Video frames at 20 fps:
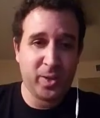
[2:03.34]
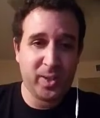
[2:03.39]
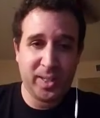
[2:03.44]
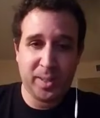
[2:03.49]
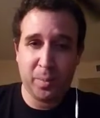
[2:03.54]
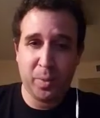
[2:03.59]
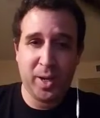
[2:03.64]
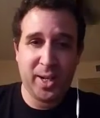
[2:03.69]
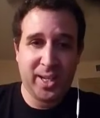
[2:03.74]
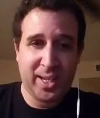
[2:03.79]
you're
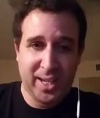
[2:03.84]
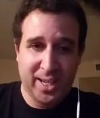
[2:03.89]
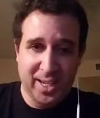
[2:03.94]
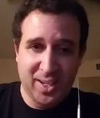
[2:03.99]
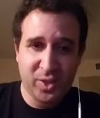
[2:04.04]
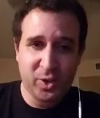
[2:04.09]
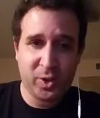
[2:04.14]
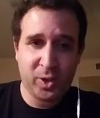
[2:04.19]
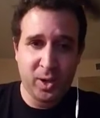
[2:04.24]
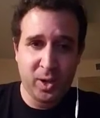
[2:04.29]
celebrating
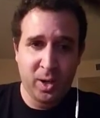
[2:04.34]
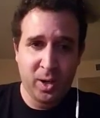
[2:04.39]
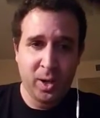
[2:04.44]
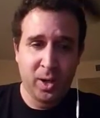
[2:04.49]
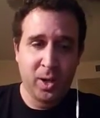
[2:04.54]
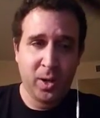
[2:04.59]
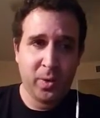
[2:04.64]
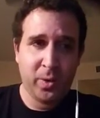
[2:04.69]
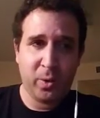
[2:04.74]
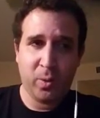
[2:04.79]
Easter,
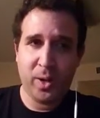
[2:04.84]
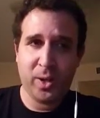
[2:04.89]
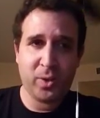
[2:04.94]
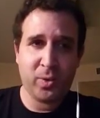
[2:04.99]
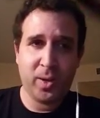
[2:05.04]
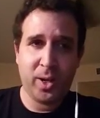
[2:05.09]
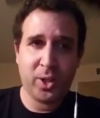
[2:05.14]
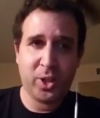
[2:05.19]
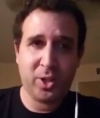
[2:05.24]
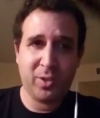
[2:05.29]
the
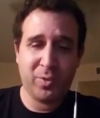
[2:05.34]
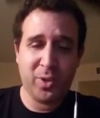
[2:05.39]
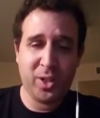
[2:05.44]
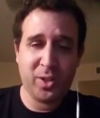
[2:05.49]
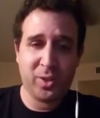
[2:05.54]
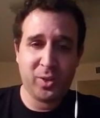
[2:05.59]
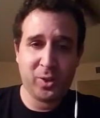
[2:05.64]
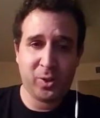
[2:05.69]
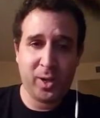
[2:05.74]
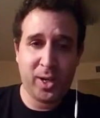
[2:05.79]
resurrection of
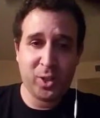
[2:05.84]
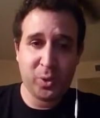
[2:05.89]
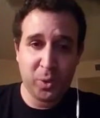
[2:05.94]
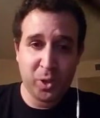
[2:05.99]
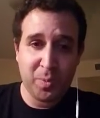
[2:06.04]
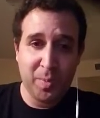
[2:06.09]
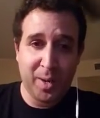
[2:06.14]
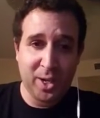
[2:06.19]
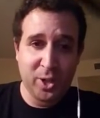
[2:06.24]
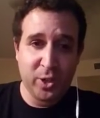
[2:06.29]
Jesus Christ,
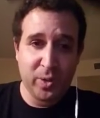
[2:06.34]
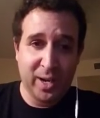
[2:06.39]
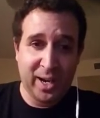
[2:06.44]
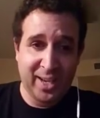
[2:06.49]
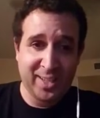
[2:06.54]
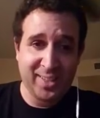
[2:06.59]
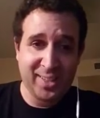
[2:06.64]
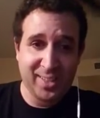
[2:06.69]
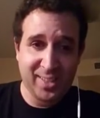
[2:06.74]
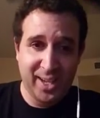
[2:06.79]
which mind you,
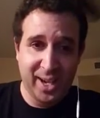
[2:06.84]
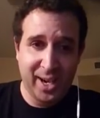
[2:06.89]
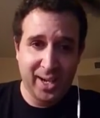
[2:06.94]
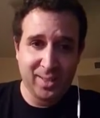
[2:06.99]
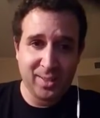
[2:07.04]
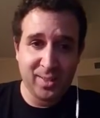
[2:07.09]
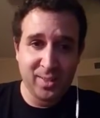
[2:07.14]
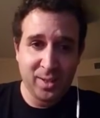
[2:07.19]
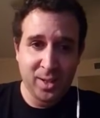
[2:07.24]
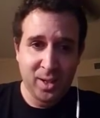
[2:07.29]
ISIS
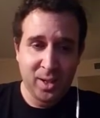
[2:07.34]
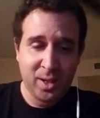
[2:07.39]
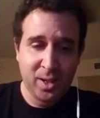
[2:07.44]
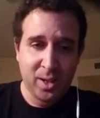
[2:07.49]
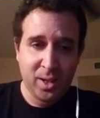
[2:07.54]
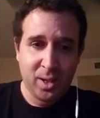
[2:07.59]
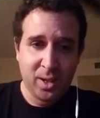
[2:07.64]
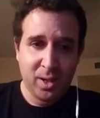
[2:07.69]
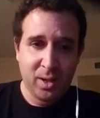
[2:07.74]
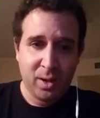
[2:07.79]
hates.
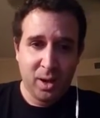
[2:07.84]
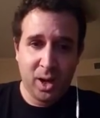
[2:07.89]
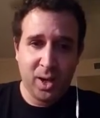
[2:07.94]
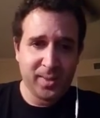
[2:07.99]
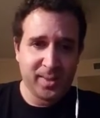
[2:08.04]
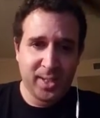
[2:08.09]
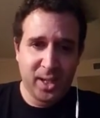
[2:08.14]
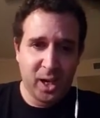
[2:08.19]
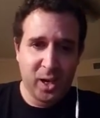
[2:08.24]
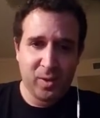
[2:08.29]

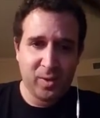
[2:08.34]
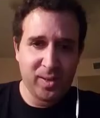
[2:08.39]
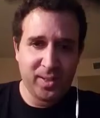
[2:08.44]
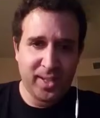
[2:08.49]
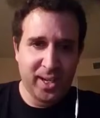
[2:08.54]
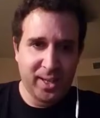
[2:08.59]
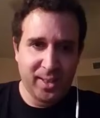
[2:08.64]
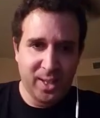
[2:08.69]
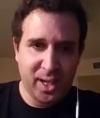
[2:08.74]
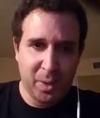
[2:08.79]
All
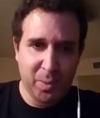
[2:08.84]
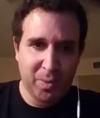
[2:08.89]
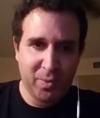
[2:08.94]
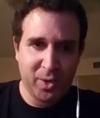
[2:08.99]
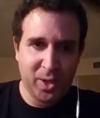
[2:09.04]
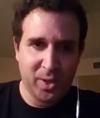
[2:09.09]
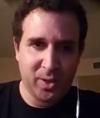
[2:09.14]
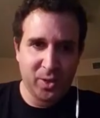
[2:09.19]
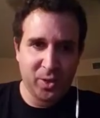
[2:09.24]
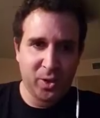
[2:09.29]
terrorists hate the name
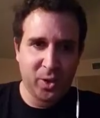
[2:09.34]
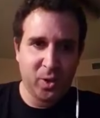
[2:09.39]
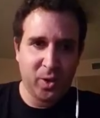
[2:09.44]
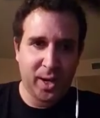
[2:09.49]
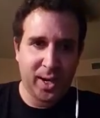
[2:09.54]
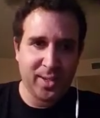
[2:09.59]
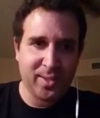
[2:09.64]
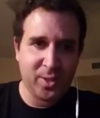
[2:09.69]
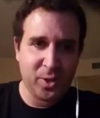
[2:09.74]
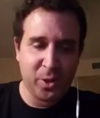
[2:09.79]
of Jesus
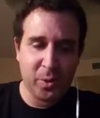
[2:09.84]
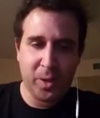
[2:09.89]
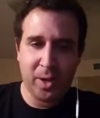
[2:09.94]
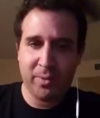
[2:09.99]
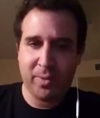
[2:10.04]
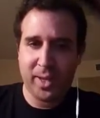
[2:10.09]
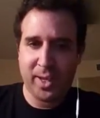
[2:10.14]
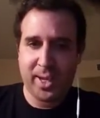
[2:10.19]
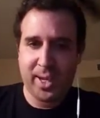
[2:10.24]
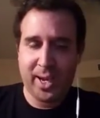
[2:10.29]
Christ. They do
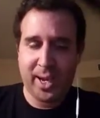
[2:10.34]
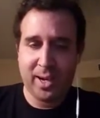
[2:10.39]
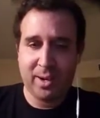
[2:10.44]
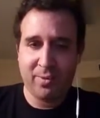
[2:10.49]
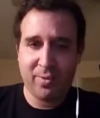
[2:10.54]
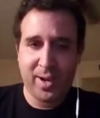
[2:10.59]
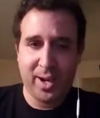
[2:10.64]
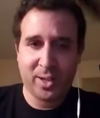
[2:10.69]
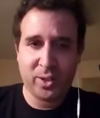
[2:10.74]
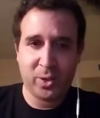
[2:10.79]
whatever they
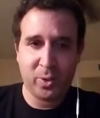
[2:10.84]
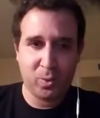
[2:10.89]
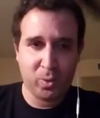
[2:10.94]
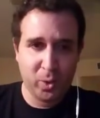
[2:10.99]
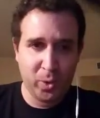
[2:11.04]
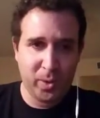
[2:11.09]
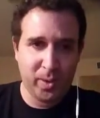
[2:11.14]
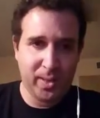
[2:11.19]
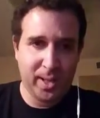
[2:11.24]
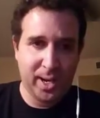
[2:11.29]
can, in fact, to
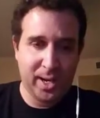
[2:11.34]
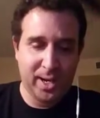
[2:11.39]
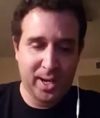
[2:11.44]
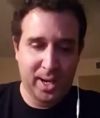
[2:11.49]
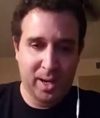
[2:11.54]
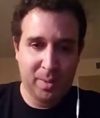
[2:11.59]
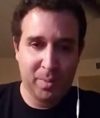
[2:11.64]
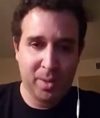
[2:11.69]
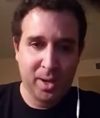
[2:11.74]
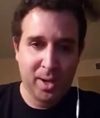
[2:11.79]
ruin that
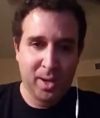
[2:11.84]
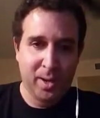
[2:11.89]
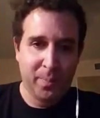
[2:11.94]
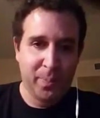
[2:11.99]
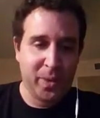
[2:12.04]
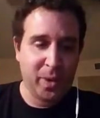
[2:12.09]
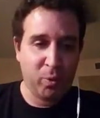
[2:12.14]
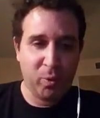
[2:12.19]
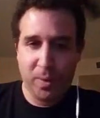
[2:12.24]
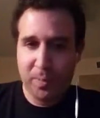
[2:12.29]
name.
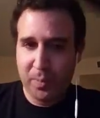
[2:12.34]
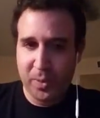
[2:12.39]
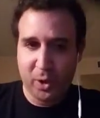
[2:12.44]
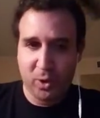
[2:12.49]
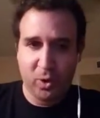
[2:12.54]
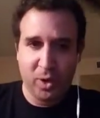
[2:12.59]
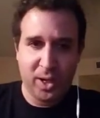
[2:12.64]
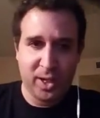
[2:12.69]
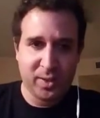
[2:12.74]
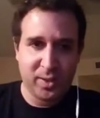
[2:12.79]
They rip the
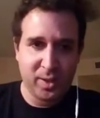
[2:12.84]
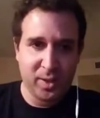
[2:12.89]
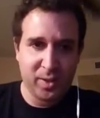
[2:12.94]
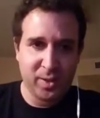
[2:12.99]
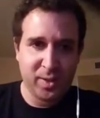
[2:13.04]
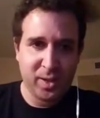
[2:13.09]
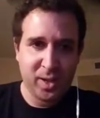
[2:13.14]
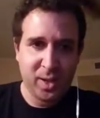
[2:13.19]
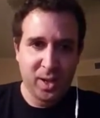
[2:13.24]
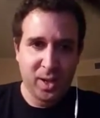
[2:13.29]

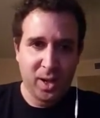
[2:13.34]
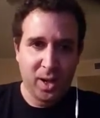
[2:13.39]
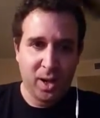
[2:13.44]
crosses